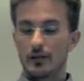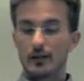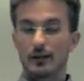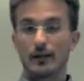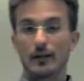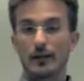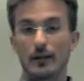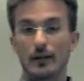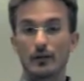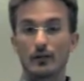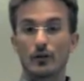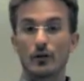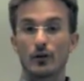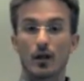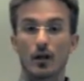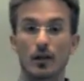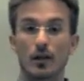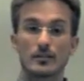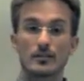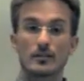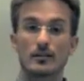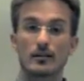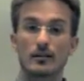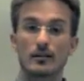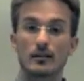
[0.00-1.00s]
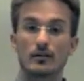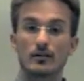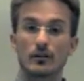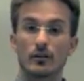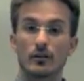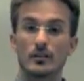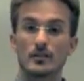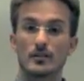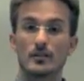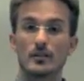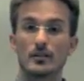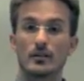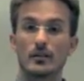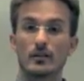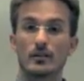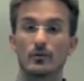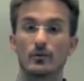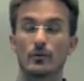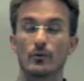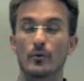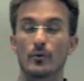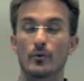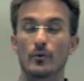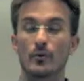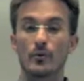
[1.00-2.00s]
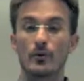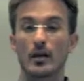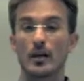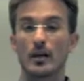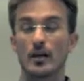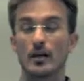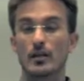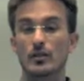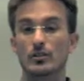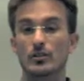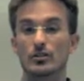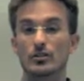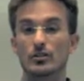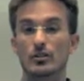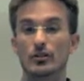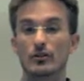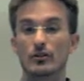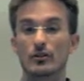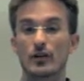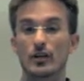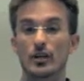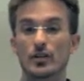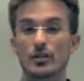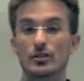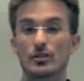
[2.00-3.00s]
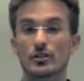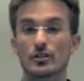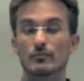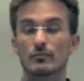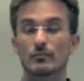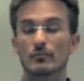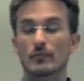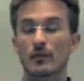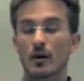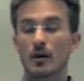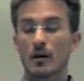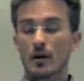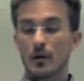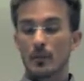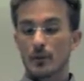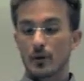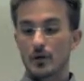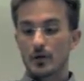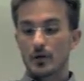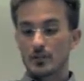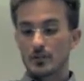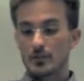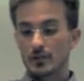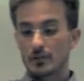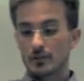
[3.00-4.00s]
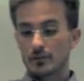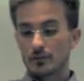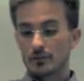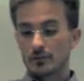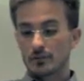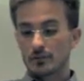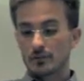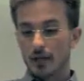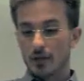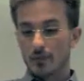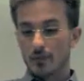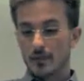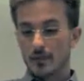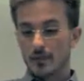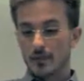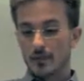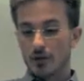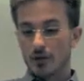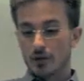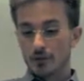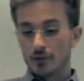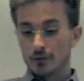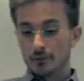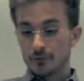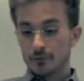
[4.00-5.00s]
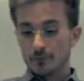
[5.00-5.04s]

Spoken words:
an adolescent or middle age generation person like myself.